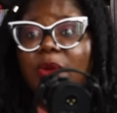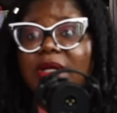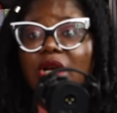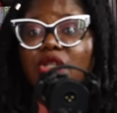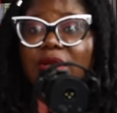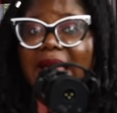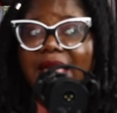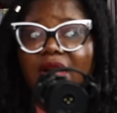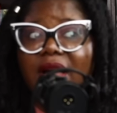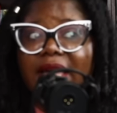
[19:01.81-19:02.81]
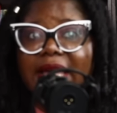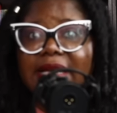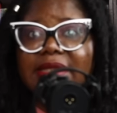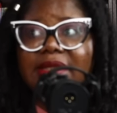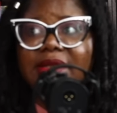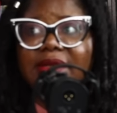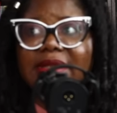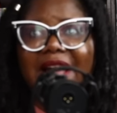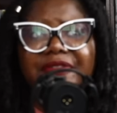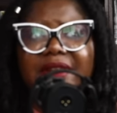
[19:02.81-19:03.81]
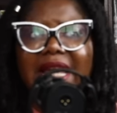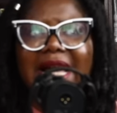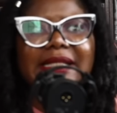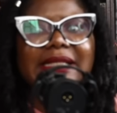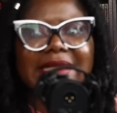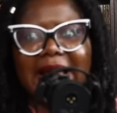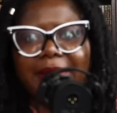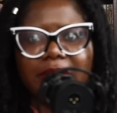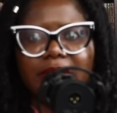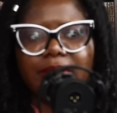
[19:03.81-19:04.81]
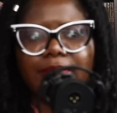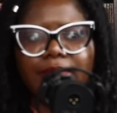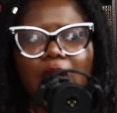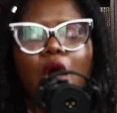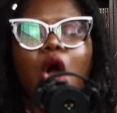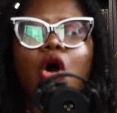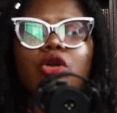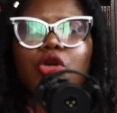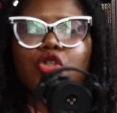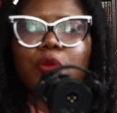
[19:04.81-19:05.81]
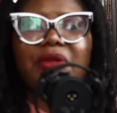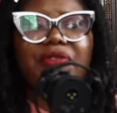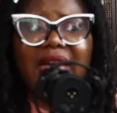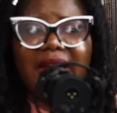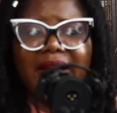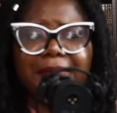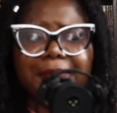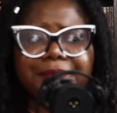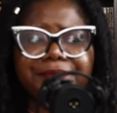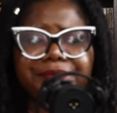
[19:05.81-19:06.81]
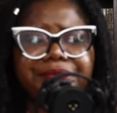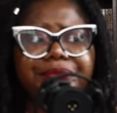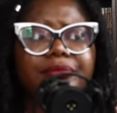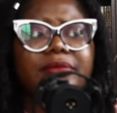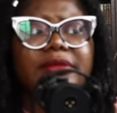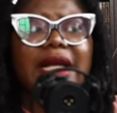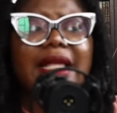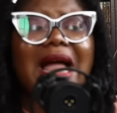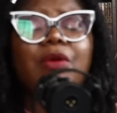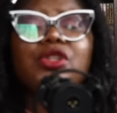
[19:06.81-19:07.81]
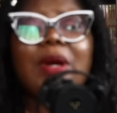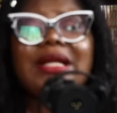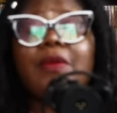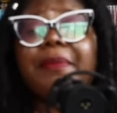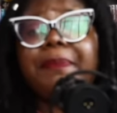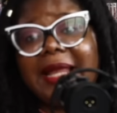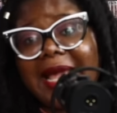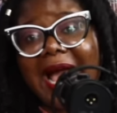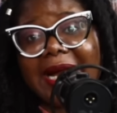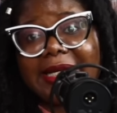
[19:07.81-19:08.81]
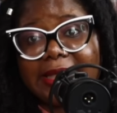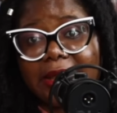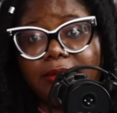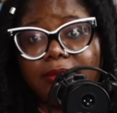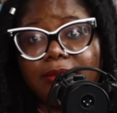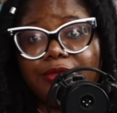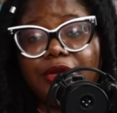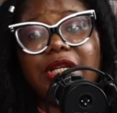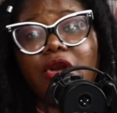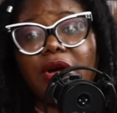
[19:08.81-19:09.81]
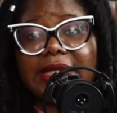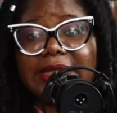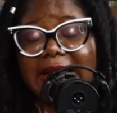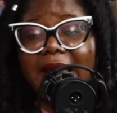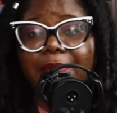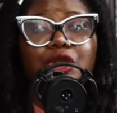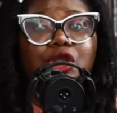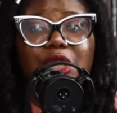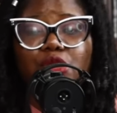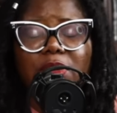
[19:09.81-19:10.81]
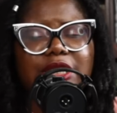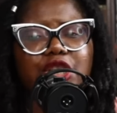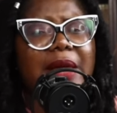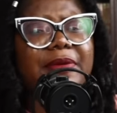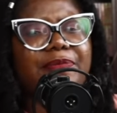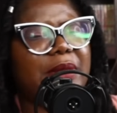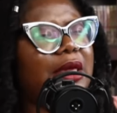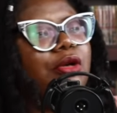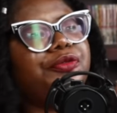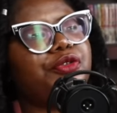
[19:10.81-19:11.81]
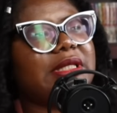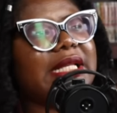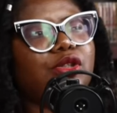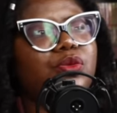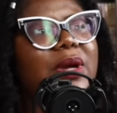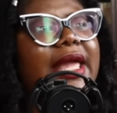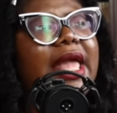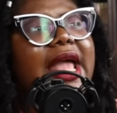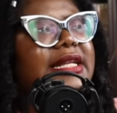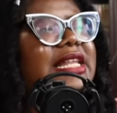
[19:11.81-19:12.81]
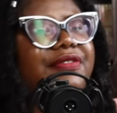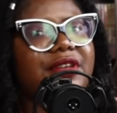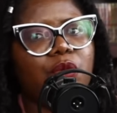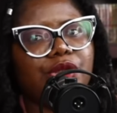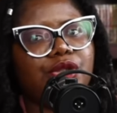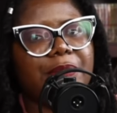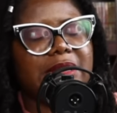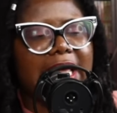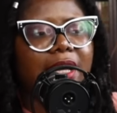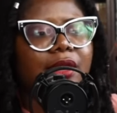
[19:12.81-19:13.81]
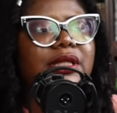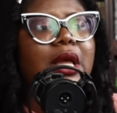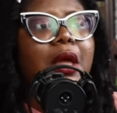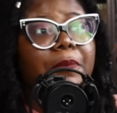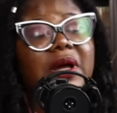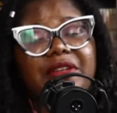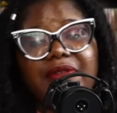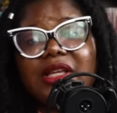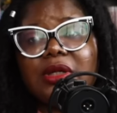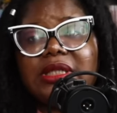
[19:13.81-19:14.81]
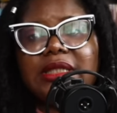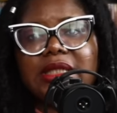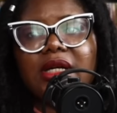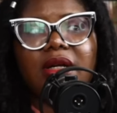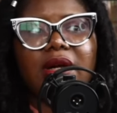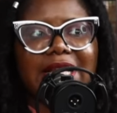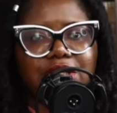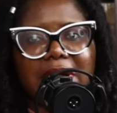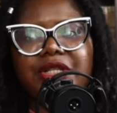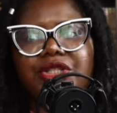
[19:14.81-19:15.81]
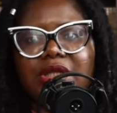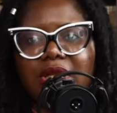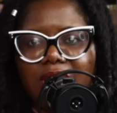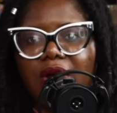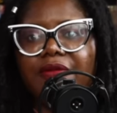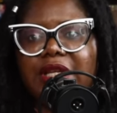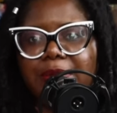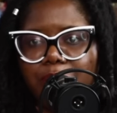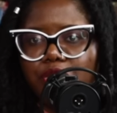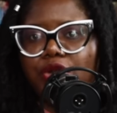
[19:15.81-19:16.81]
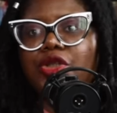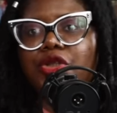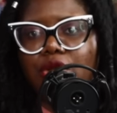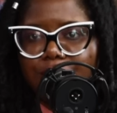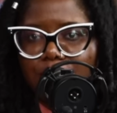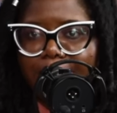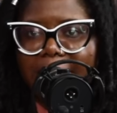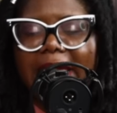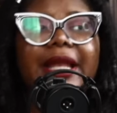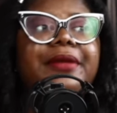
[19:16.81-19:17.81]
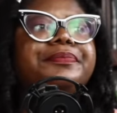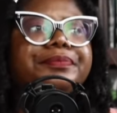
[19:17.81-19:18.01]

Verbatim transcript: ones are together is Daphne and Simon. Although, to be fair, that was when they were play acting for the longest time, which is why she was she kept being confused as to why Daphne wants somebody else. But eventually the attraction, the love, the emotions does come in.